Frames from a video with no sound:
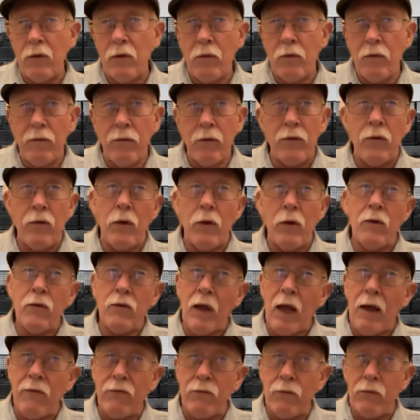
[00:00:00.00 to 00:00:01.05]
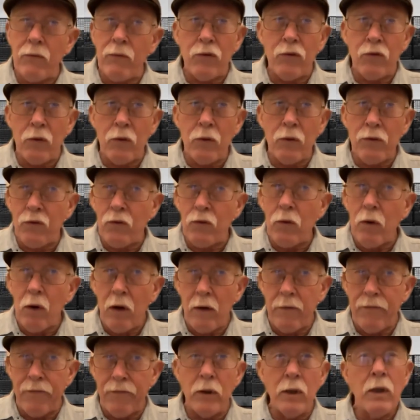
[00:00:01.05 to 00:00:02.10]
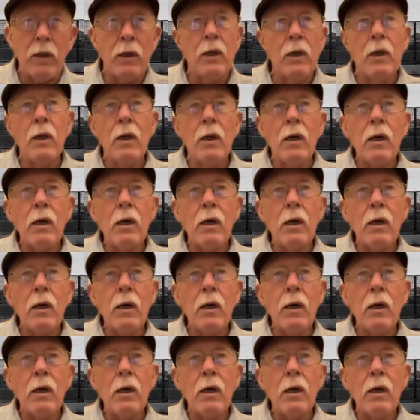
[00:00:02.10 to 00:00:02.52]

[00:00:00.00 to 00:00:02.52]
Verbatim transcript: universities have skills to offer.